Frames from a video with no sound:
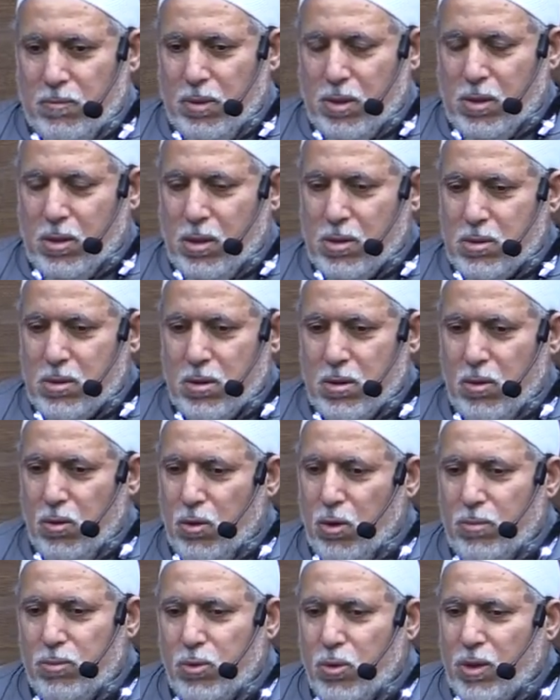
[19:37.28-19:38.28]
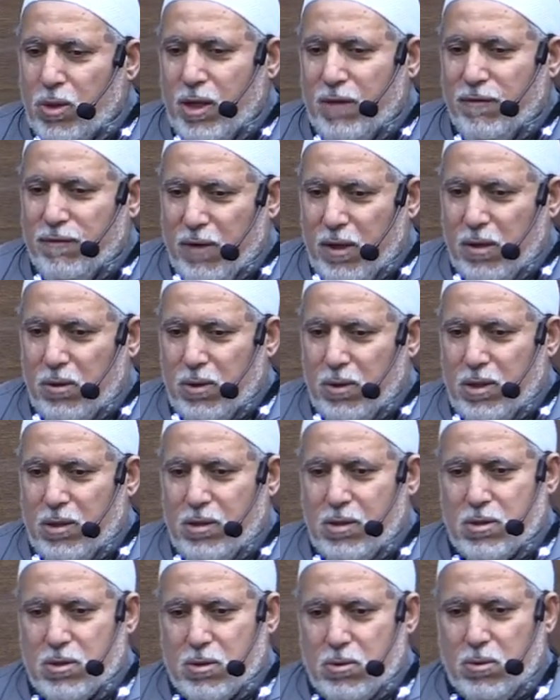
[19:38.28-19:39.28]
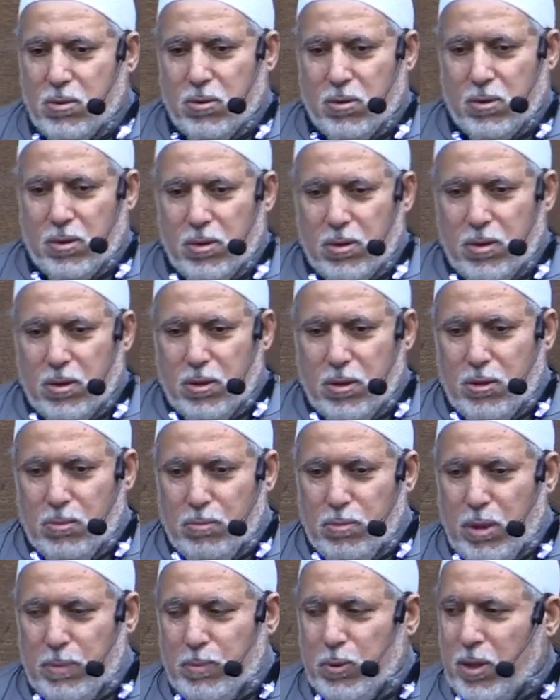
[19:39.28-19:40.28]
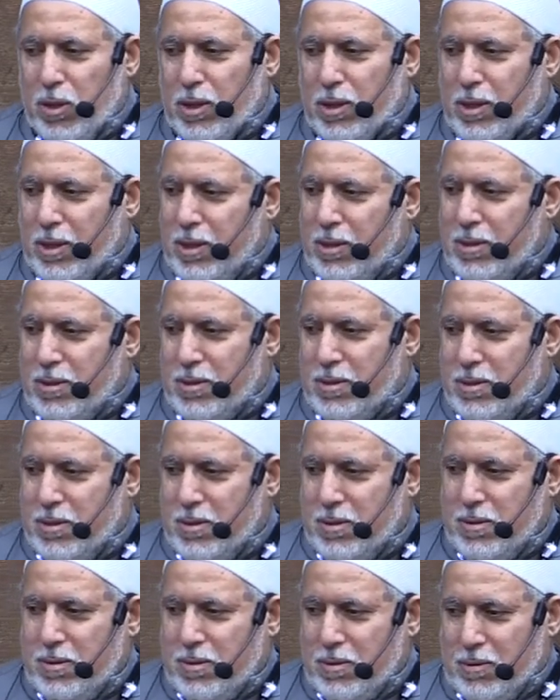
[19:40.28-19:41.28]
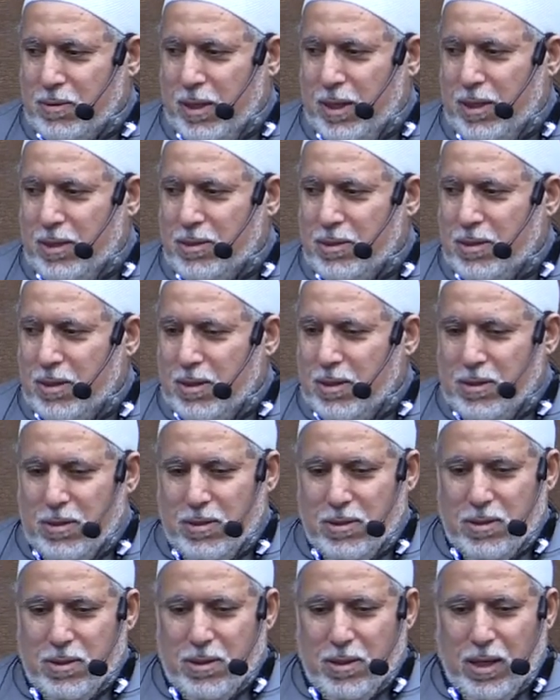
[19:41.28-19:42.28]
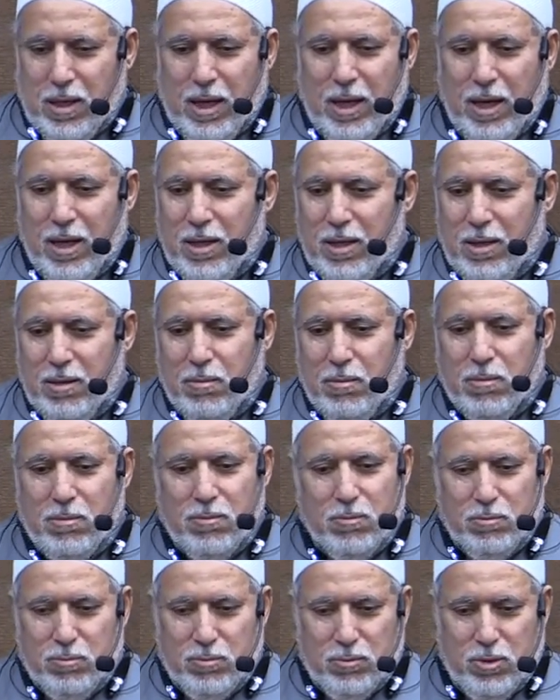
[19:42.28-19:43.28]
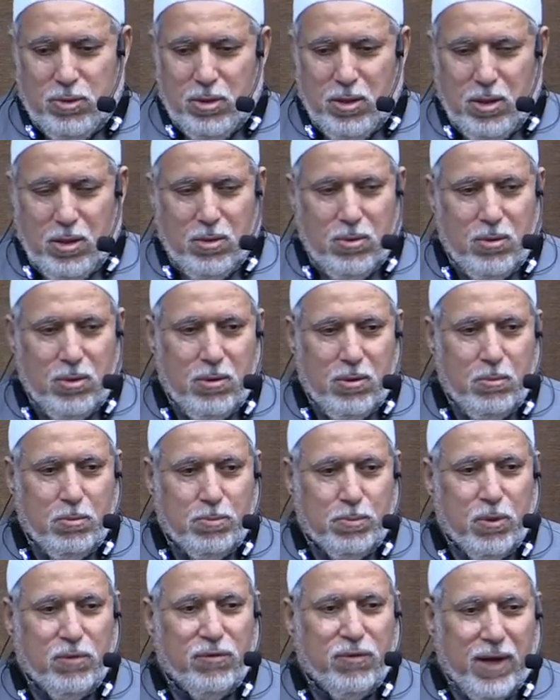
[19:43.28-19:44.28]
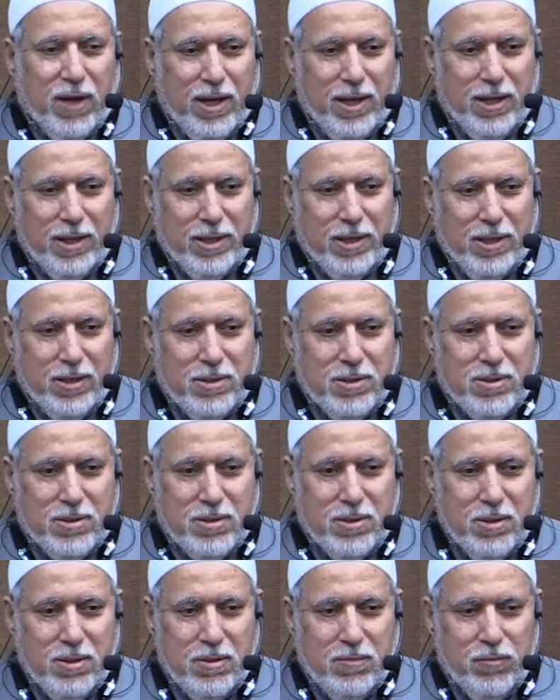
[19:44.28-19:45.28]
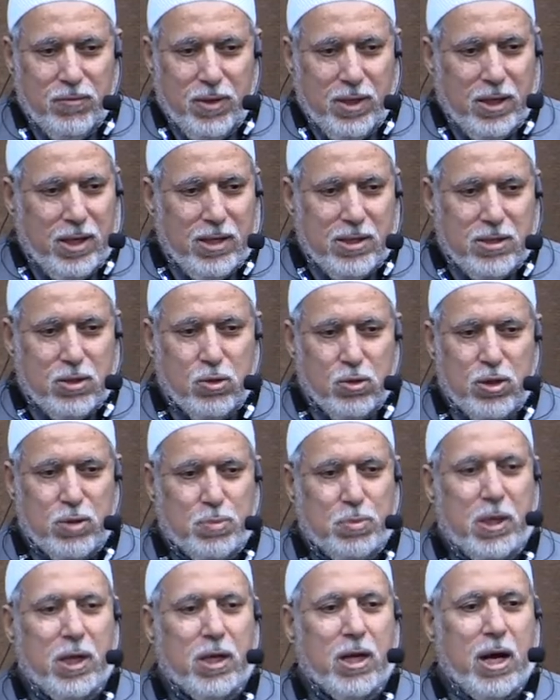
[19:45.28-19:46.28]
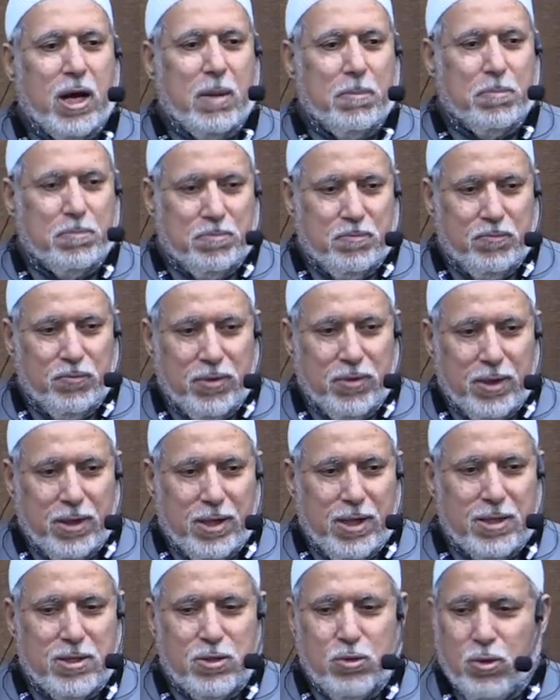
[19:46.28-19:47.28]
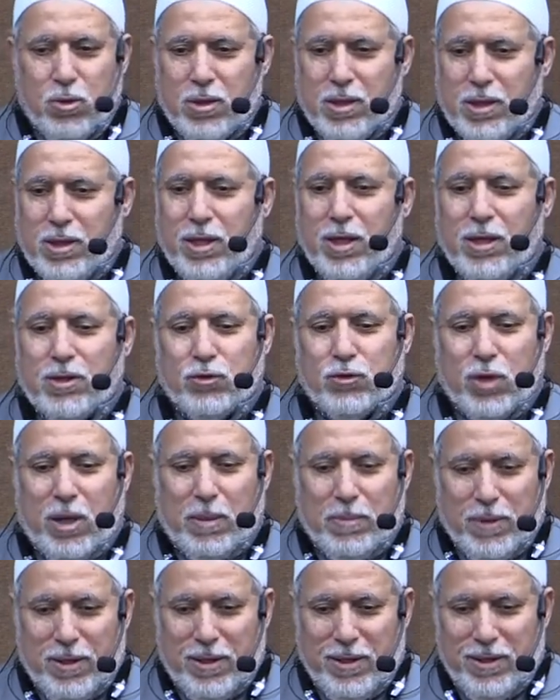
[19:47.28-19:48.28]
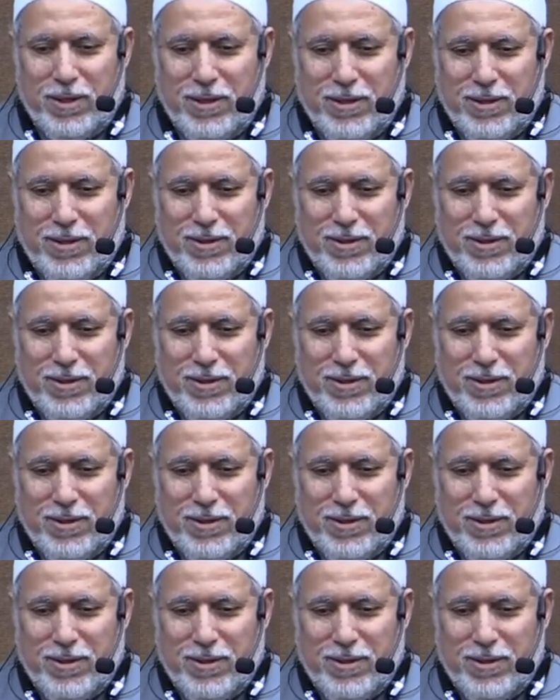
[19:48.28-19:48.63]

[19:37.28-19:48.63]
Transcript: Because whom do they follow in their school? Popular kids, right? High, you know, profile kids, kids who speak up, kids who create trouble,